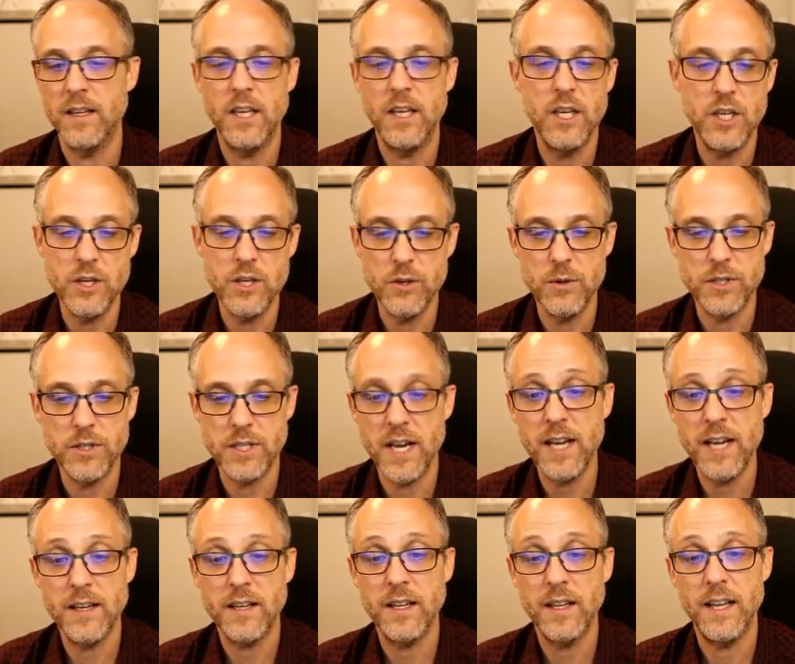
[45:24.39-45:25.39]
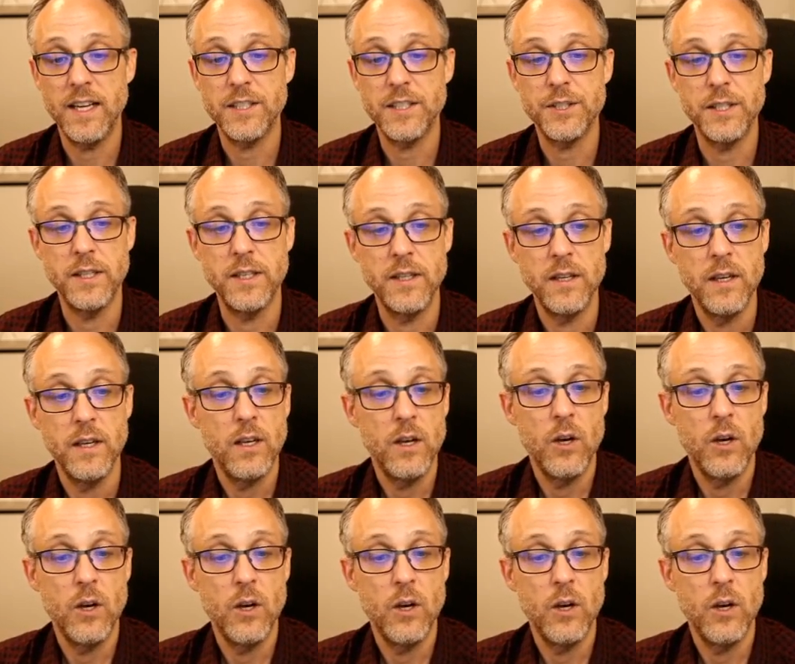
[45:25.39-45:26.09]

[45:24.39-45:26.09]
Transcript: huge data collection.